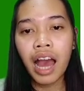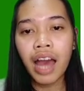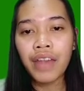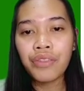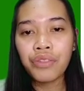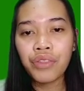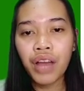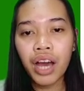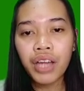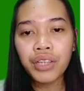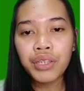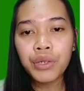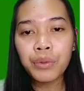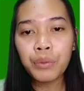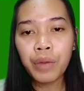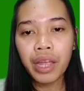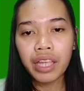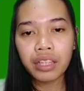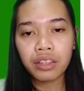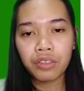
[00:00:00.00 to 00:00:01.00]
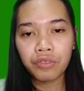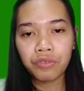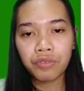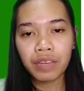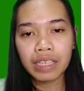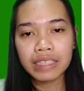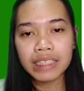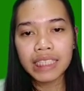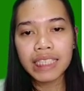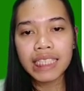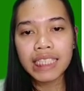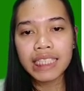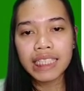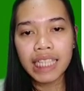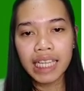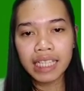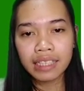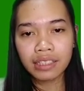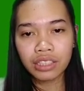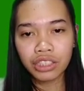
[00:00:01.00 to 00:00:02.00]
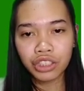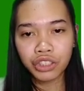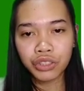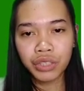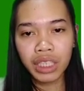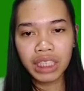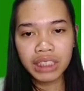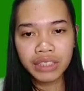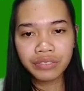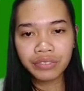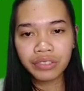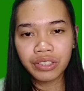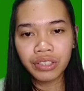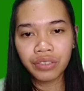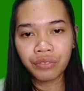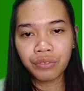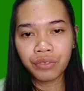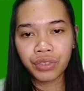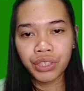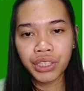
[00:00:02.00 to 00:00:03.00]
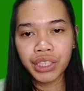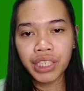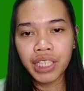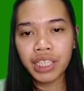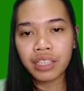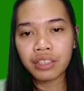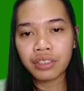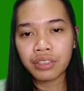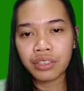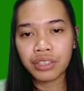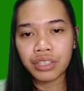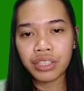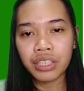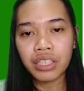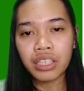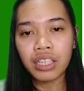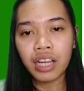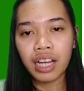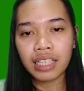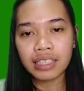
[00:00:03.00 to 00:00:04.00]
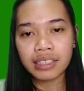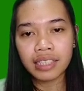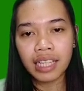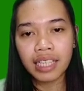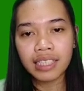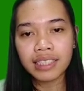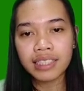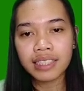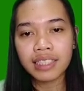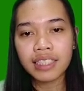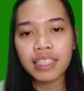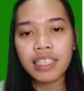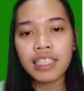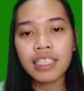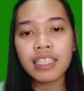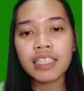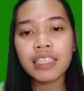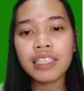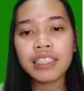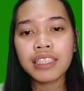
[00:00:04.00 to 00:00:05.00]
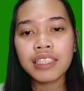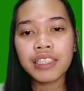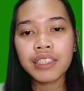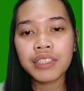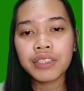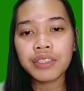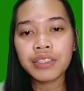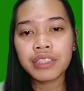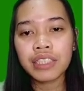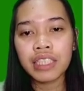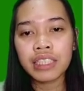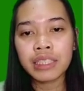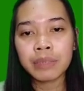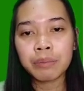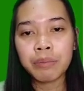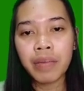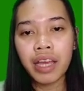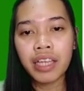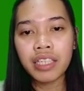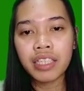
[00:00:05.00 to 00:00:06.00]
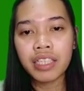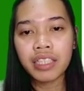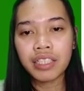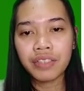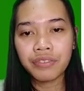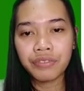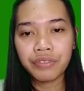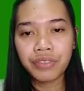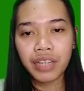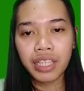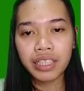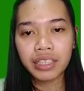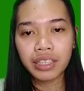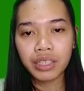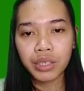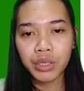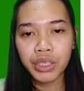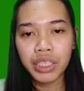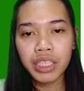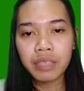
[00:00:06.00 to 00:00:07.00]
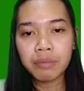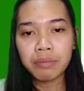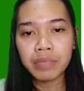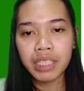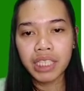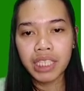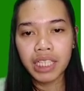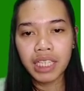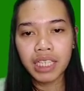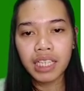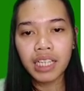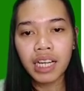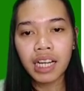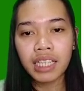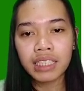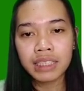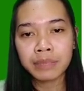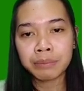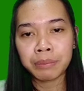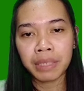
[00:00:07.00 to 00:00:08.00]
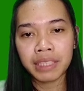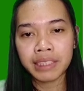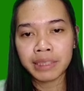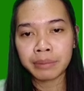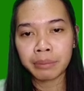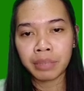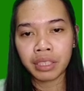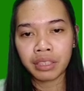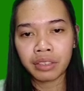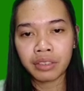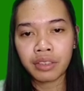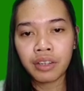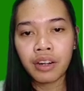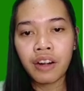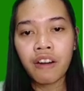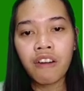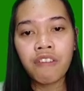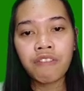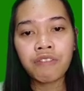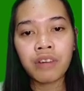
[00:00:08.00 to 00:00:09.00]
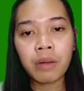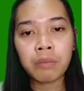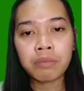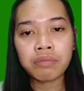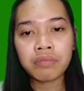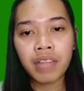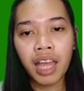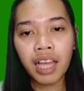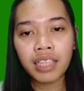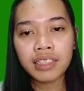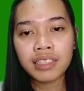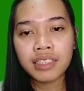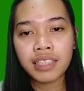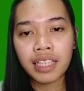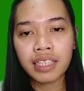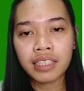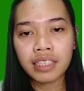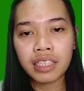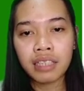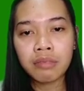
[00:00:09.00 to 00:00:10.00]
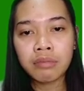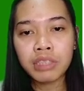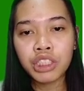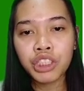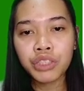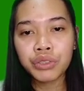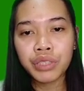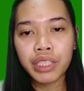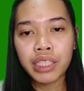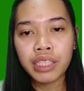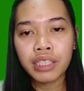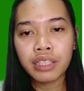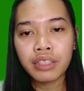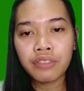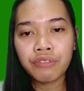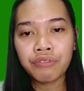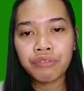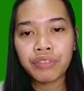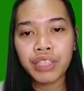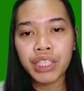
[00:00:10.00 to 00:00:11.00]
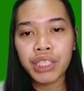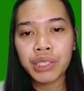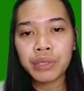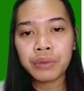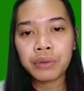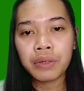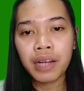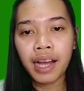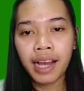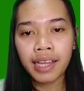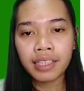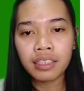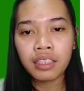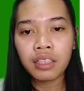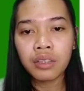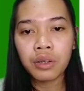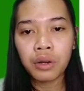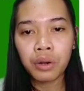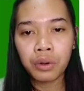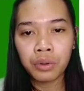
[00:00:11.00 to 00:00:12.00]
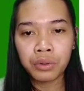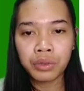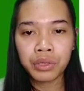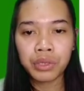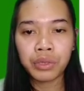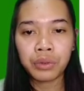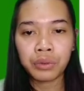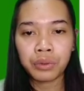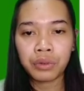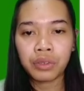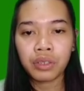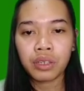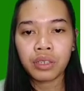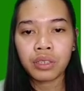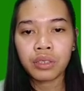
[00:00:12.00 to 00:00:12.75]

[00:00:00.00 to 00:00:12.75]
Another way to facilitate the transfer of learning to new contexts is to use as many different learning media as possible, from text and imagery to video and audio.